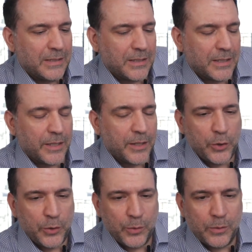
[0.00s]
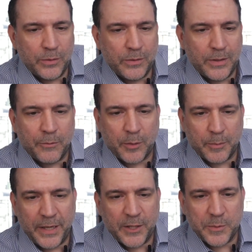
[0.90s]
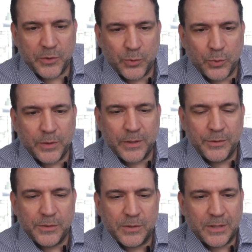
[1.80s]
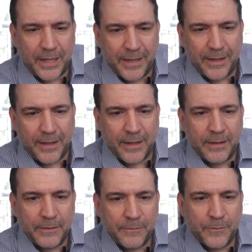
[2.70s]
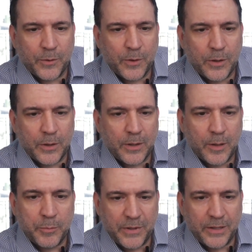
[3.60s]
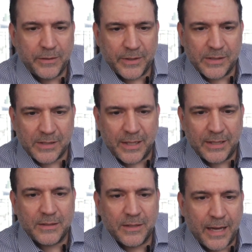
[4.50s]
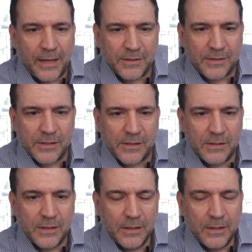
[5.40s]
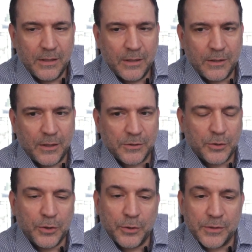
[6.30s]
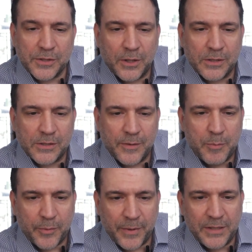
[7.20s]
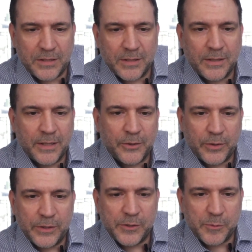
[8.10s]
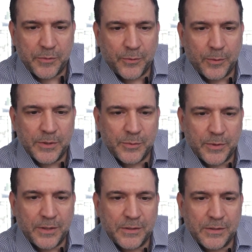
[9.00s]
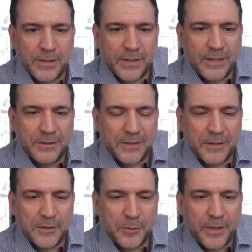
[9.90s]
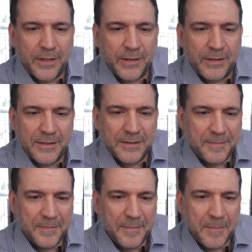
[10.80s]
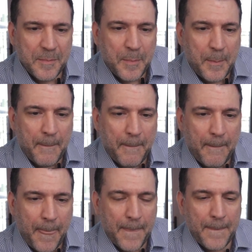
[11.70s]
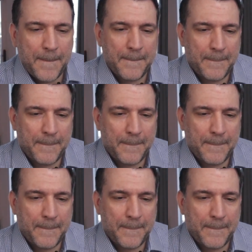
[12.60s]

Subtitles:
a new network management tool that uses AI for predictive insights and analysis, also lowers cost of operation, increases performance. What else can you tell us about it?